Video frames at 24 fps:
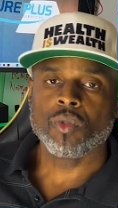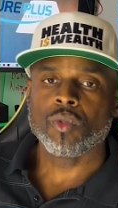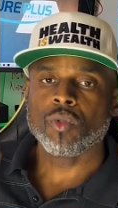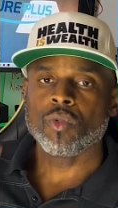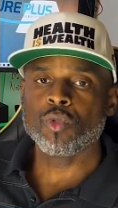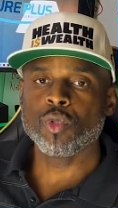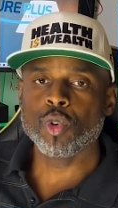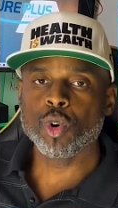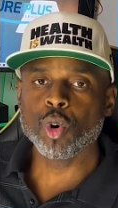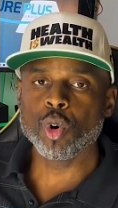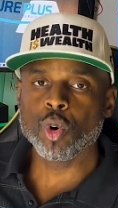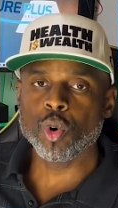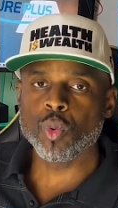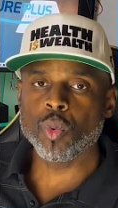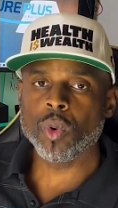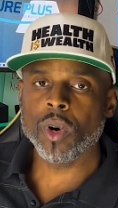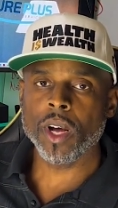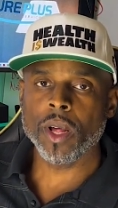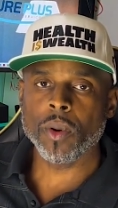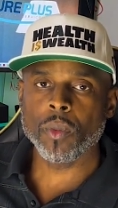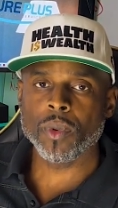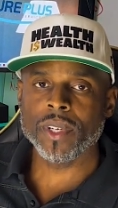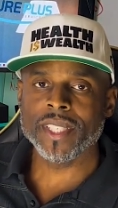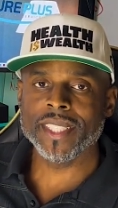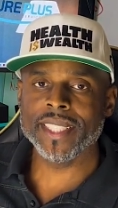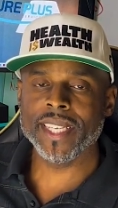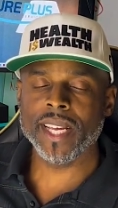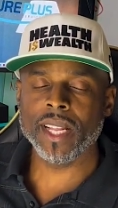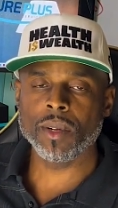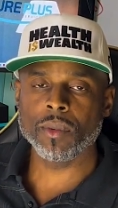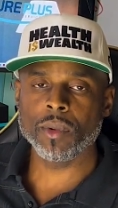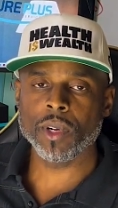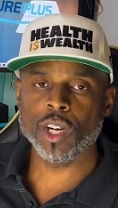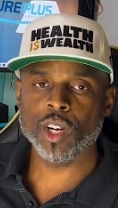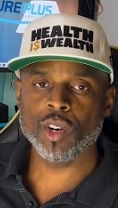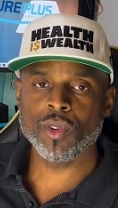Rule one when dealing
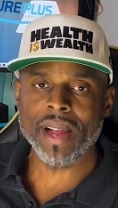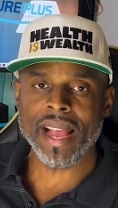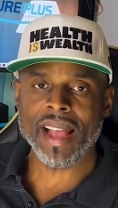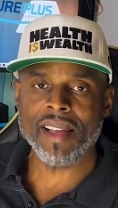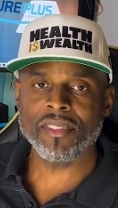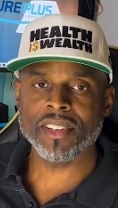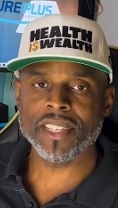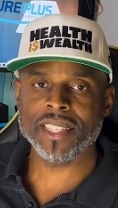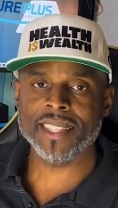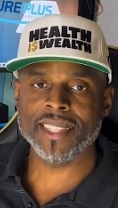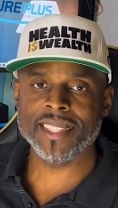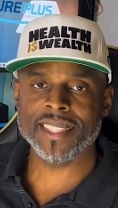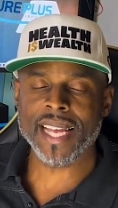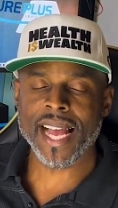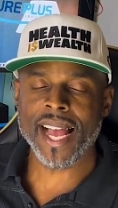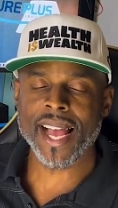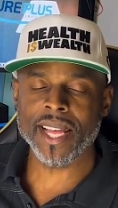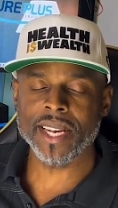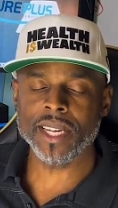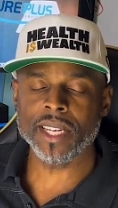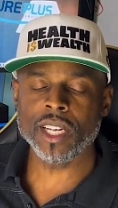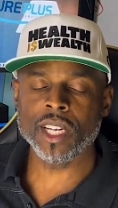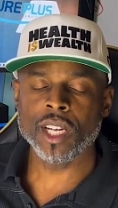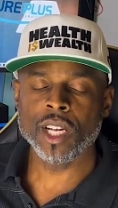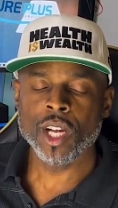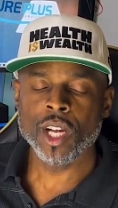with a graphic designer: